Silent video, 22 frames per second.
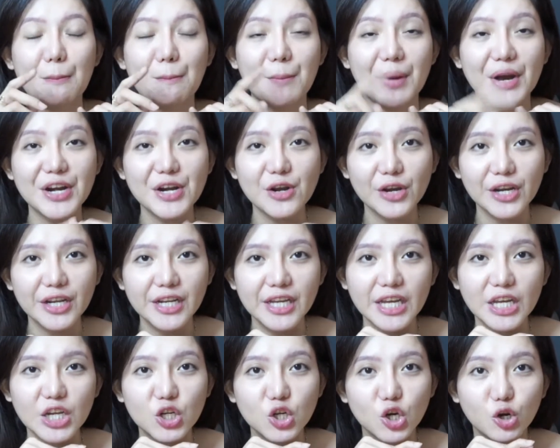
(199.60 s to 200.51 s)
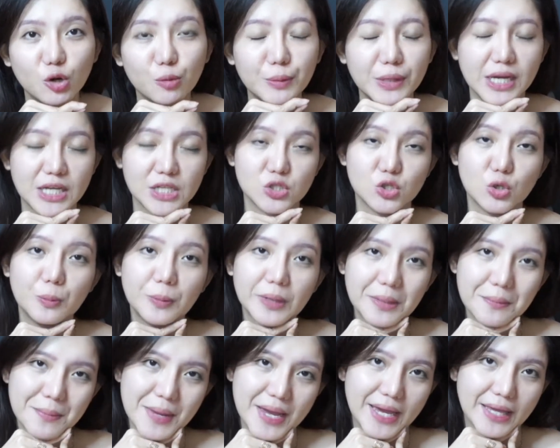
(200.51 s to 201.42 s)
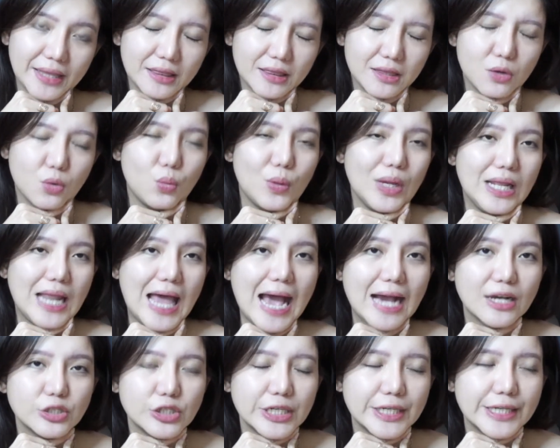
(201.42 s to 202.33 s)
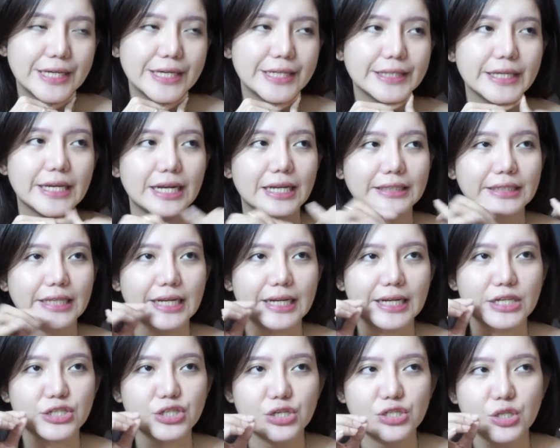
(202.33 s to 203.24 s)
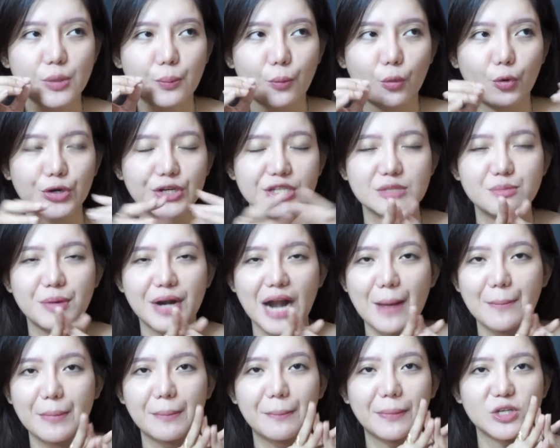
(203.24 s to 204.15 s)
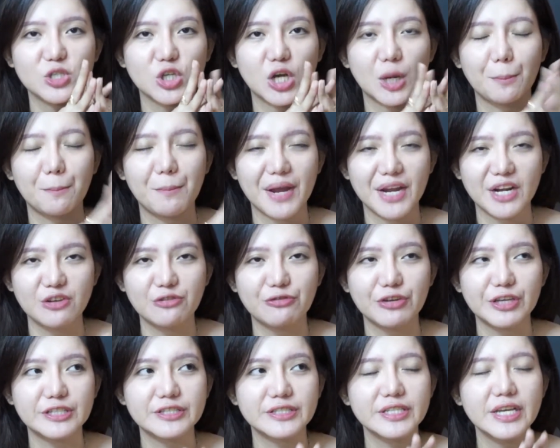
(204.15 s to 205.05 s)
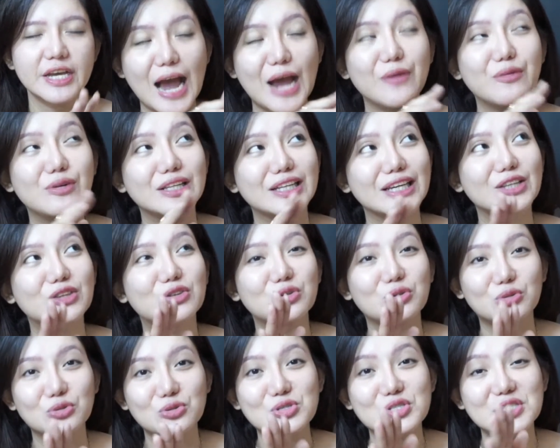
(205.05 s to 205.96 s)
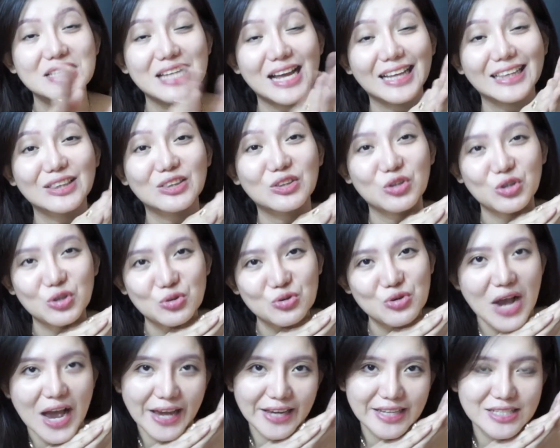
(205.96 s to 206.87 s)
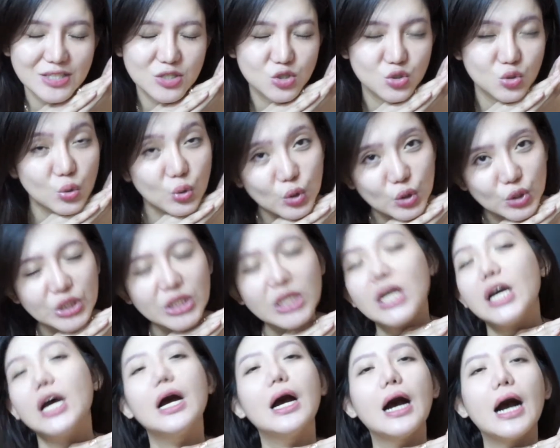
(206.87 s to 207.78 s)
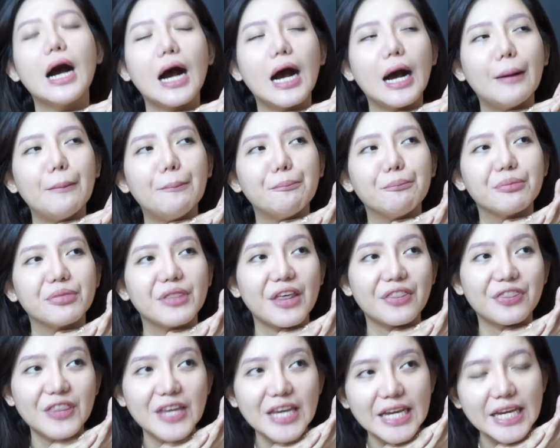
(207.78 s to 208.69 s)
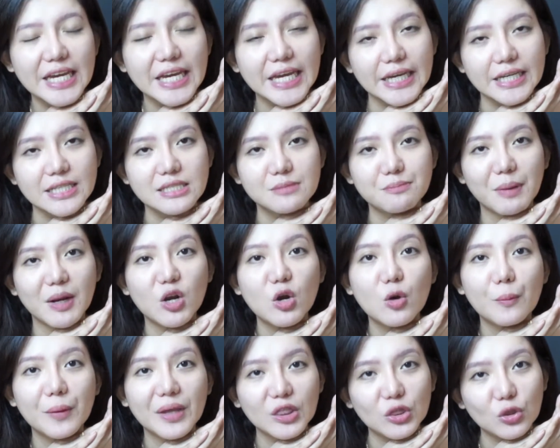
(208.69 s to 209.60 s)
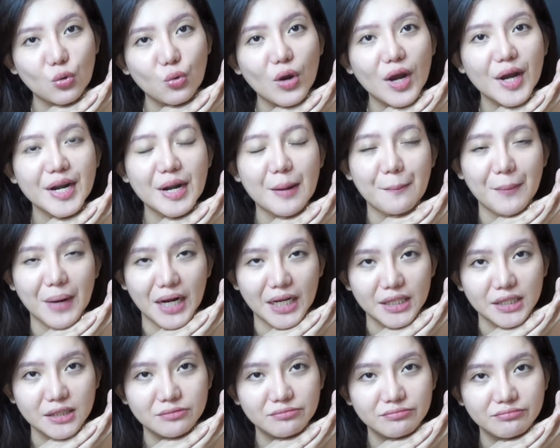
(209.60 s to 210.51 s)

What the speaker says: mayroon ako iniinom na supplement. Well, actually, hindi lang talaga siya sa pores, marami pa siyang benefits. I will introduce that to you guys soon. The thing is, pag huminto ka naman,